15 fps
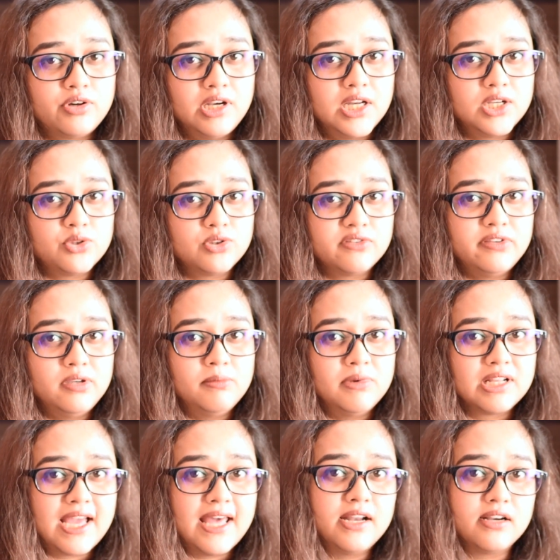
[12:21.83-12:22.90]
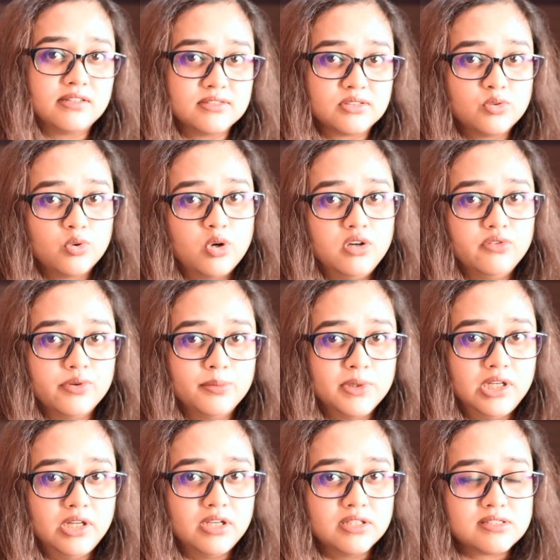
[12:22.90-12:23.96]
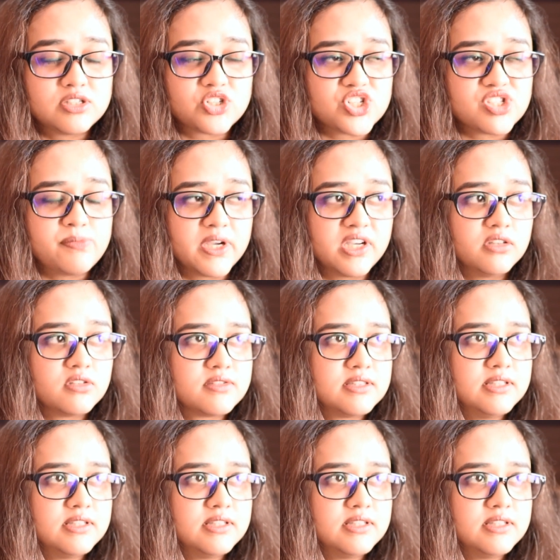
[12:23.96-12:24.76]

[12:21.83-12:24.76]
relate to the female character's so-called womanly decisions because